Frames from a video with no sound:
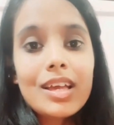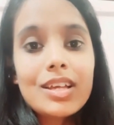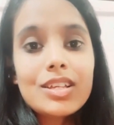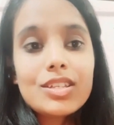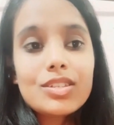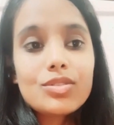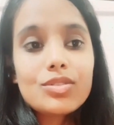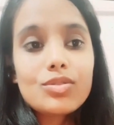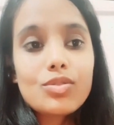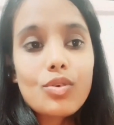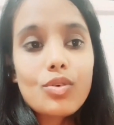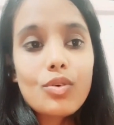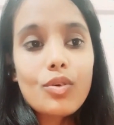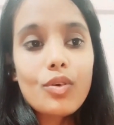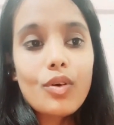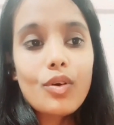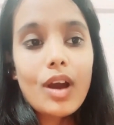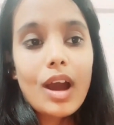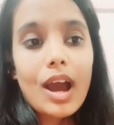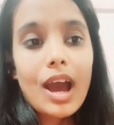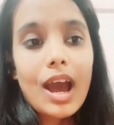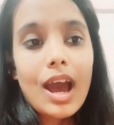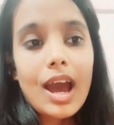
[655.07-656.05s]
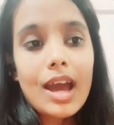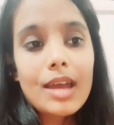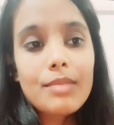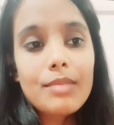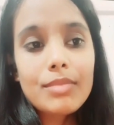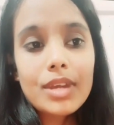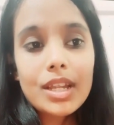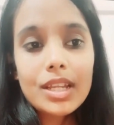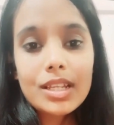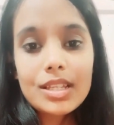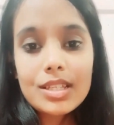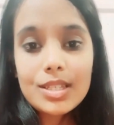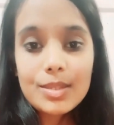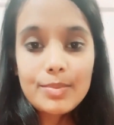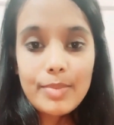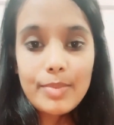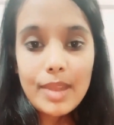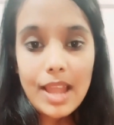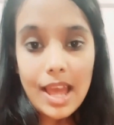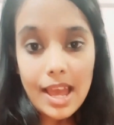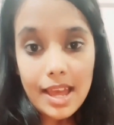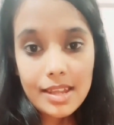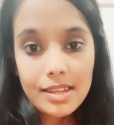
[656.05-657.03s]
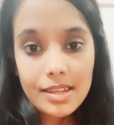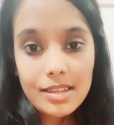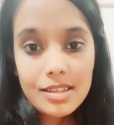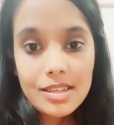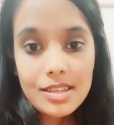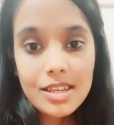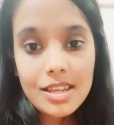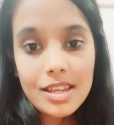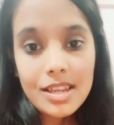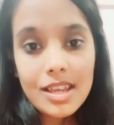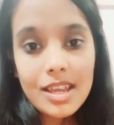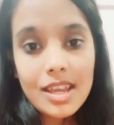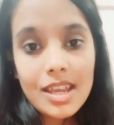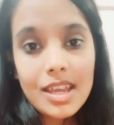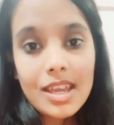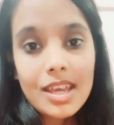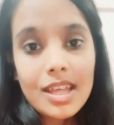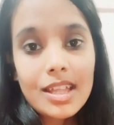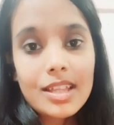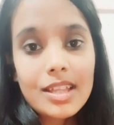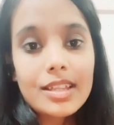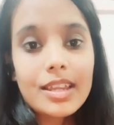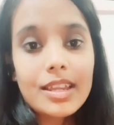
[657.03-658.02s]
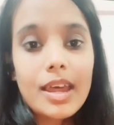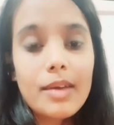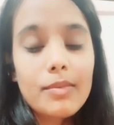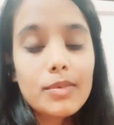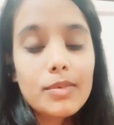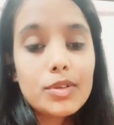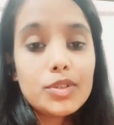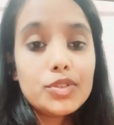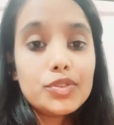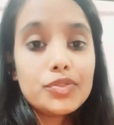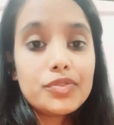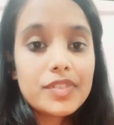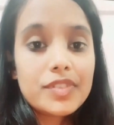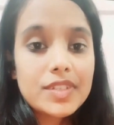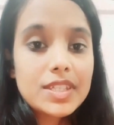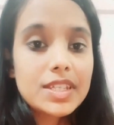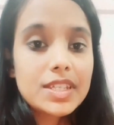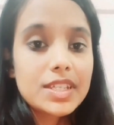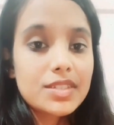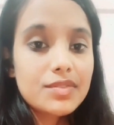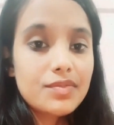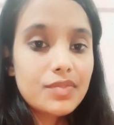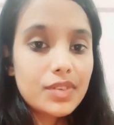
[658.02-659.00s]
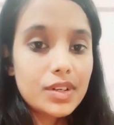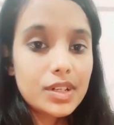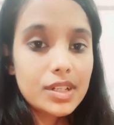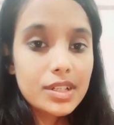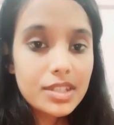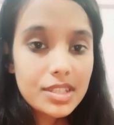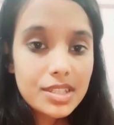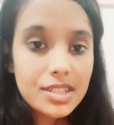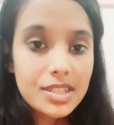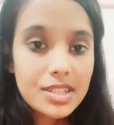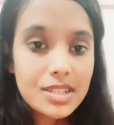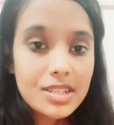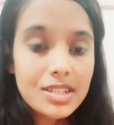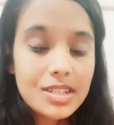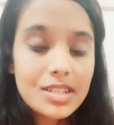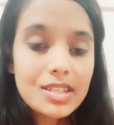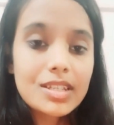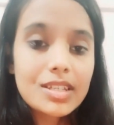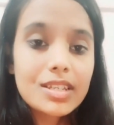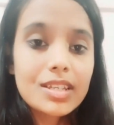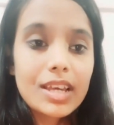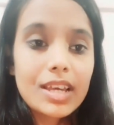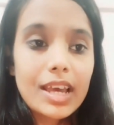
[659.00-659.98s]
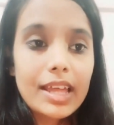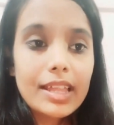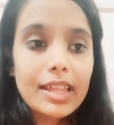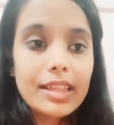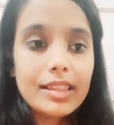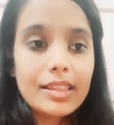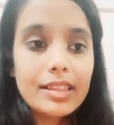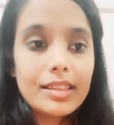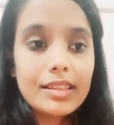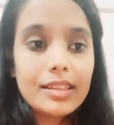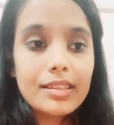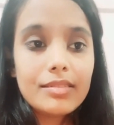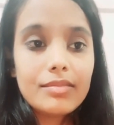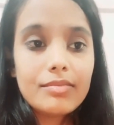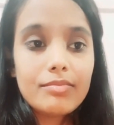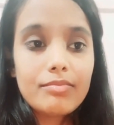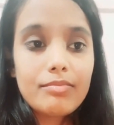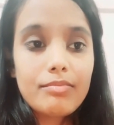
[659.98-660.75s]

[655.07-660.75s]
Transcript: So I made this plan that I will do physics first and